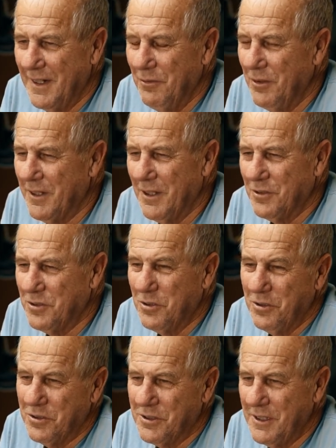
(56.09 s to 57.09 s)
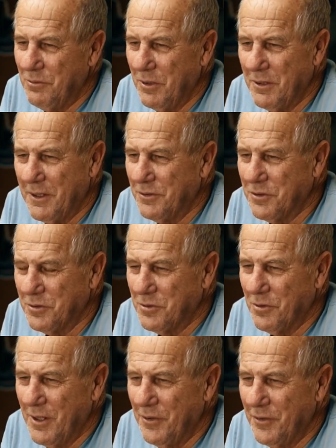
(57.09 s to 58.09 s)
Everything else, you couldn't see what else was
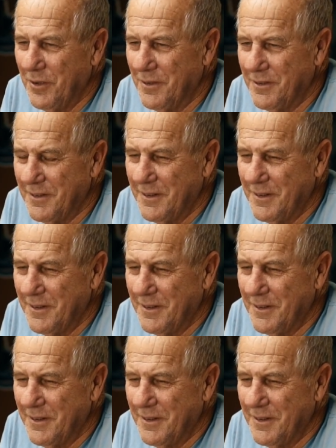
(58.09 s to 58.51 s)
around there.